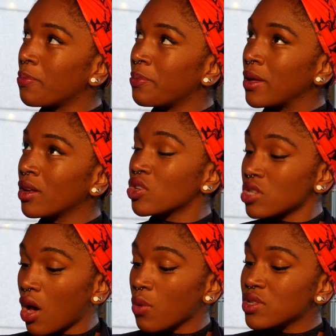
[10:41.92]
because
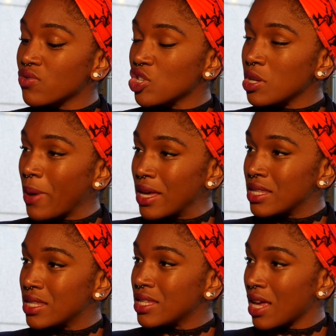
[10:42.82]
I was
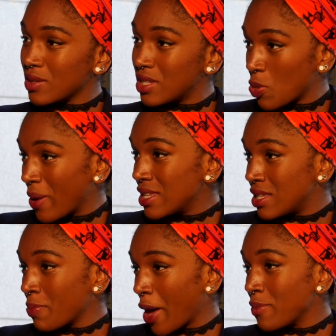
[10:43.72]
still based
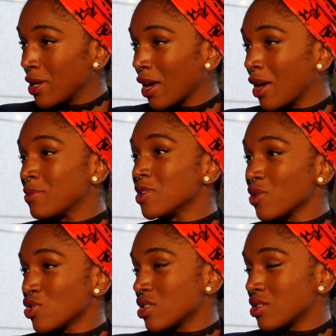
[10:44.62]
in Birmingham, so I
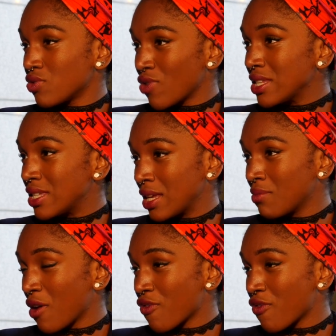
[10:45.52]
was just renting my